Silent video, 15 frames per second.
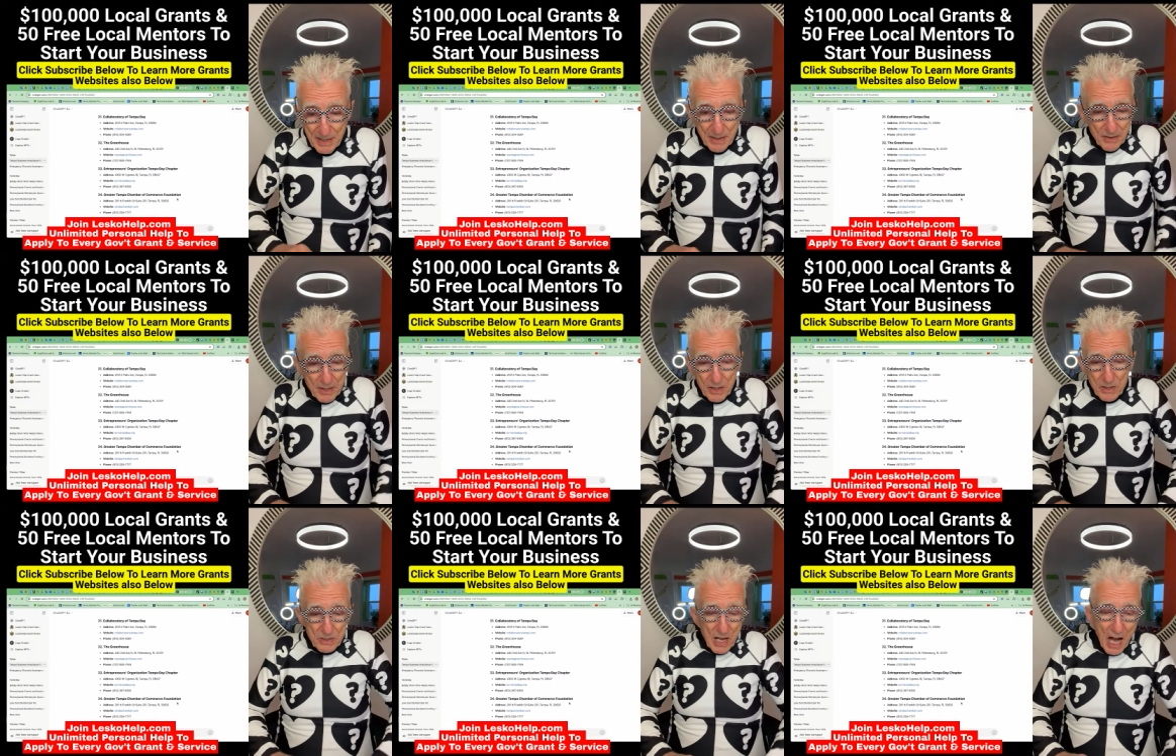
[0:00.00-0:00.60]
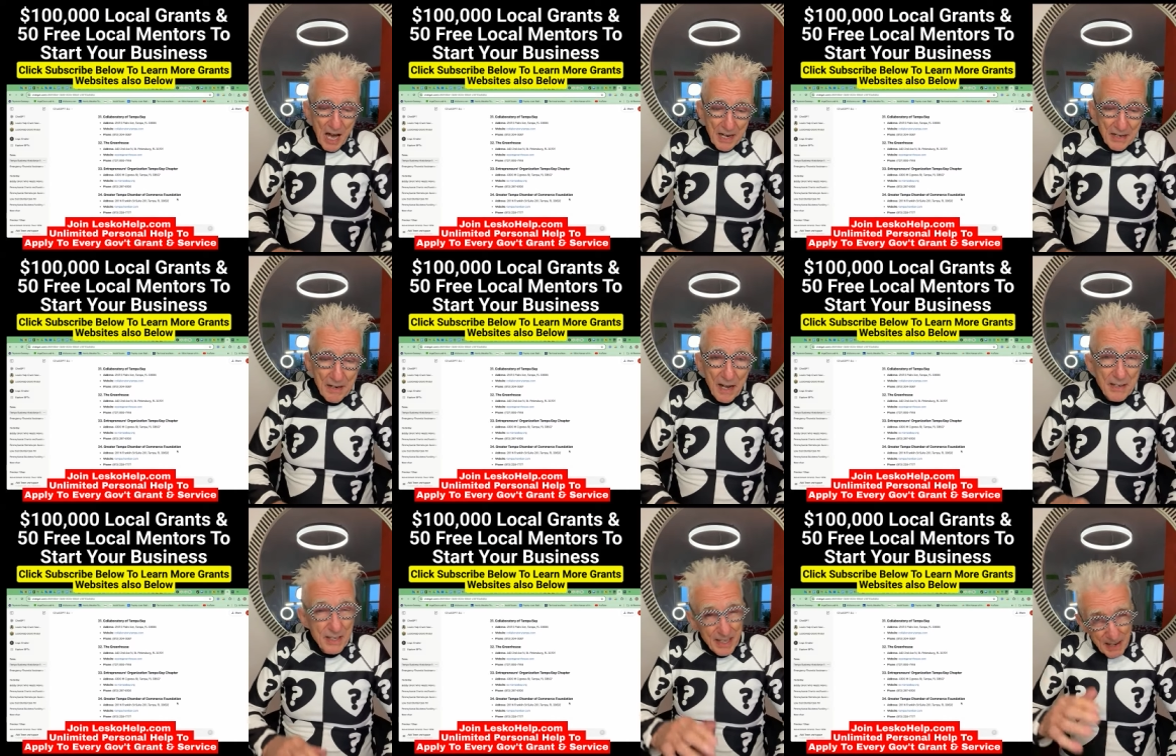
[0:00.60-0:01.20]
Look, on and
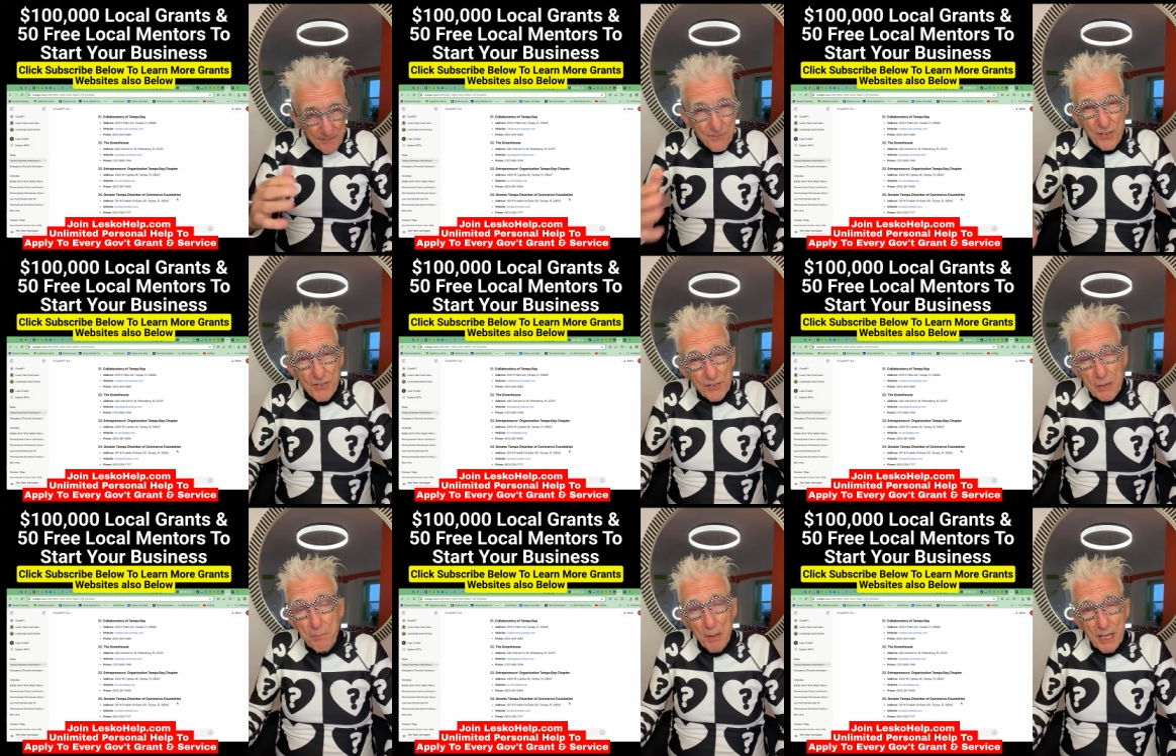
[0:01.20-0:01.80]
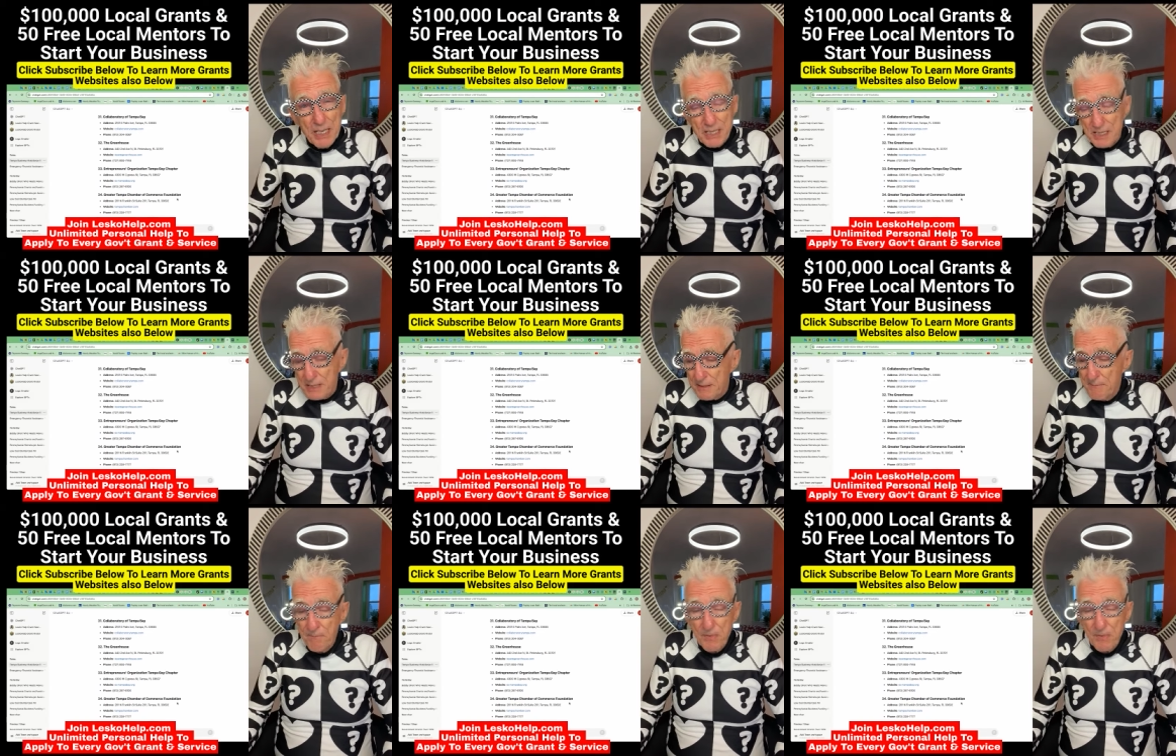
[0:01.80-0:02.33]
on. You got 50 places.